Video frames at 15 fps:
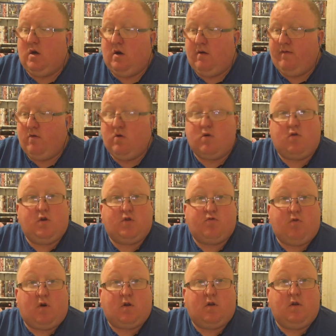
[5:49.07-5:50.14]
I thought Chris
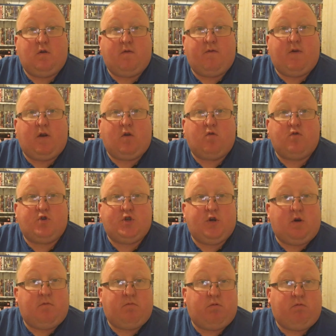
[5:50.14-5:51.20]
Rock did a very good
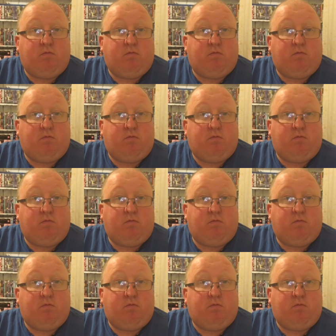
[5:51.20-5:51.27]
job,